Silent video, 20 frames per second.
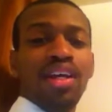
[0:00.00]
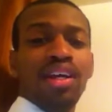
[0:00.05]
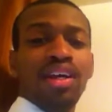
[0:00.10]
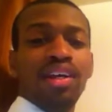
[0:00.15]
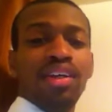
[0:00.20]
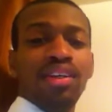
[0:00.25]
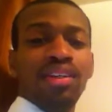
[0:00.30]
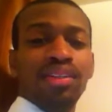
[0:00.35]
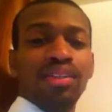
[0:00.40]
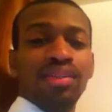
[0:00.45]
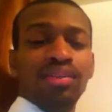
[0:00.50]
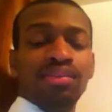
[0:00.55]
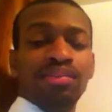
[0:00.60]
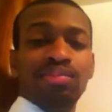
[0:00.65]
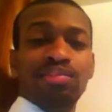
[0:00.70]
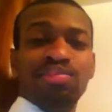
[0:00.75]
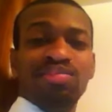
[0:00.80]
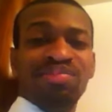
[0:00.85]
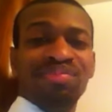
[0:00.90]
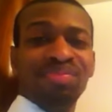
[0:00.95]
um,
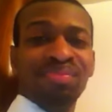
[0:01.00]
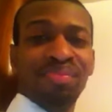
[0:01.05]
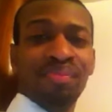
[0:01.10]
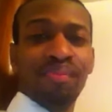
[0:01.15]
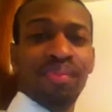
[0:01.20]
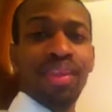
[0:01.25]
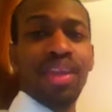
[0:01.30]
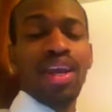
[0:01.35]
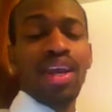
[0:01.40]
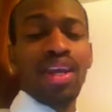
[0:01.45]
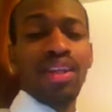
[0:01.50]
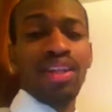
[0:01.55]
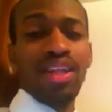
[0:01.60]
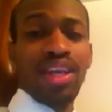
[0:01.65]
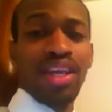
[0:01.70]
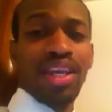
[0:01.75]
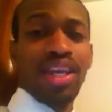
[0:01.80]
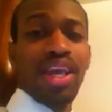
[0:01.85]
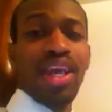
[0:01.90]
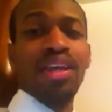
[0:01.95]
at the
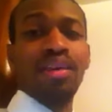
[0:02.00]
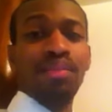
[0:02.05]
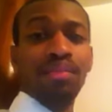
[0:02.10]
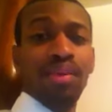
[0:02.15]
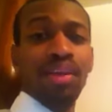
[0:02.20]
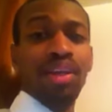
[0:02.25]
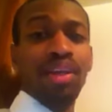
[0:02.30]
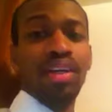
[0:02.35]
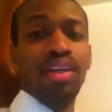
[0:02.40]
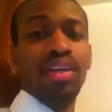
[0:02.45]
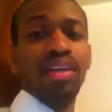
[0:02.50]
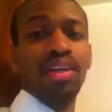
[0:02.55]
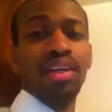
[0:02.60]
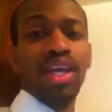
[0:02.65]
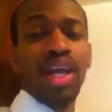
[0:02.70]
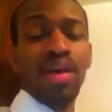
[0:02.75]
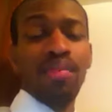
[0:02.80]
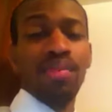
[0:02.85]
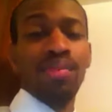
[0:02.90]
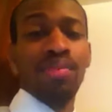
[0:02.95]
academy,
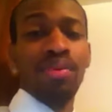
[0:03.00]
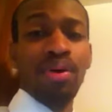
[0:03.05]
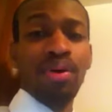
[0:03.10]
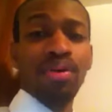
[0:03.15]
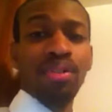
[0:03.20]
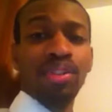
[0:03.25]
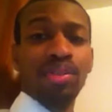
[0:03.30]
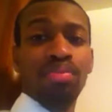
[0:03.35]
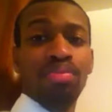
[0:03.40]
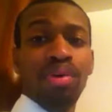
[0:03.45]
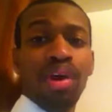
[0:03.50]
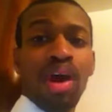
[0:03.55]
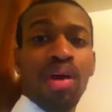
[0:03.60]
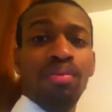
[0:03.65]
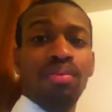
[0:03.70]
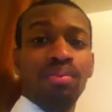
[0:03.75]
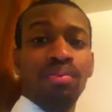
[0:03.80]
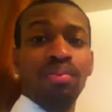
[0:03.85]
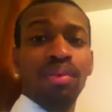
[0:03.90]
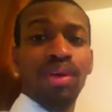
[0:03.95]
had proposed a
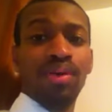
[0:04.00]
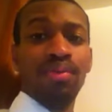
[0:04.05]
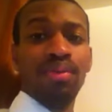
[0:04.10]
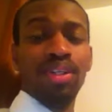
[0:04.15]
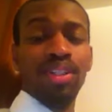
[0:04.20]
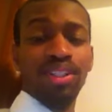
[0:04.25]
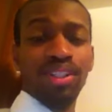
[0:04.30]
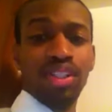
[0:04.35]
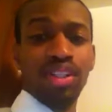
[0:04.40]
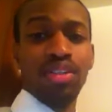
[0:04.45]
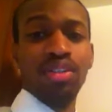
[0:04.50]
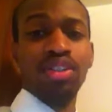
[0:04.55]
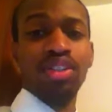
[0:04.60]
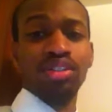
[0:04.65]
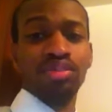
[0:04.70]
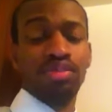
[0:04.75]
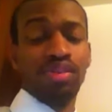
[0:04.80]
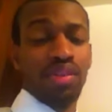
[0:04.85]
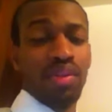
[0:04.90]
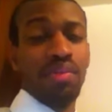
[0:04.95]
problem and wanted a
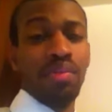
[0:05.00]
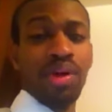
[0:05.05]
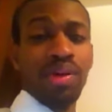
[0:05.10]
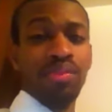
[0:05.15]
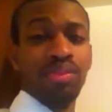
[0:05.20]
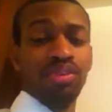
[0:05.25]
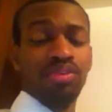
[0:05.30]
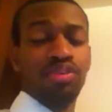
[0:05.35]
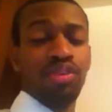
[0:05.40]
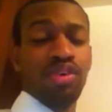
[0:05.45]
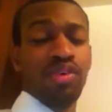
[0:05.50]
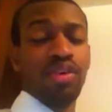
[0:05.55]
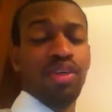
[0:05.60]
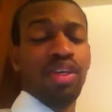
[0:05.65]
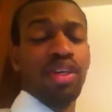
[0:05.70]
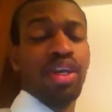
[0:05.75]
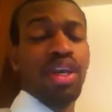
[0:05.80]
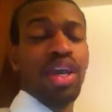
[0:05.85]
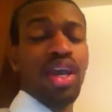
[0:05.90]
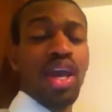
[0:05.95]
solution from the members for
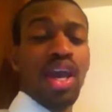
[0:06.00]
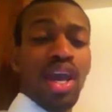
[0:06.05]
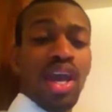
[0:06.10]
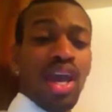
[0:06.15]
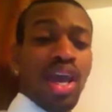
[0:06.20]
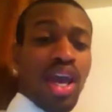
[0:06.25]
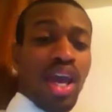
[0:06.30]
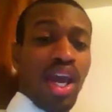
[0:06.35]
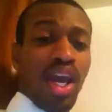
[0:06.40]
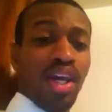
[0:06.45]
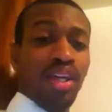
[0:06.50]
it.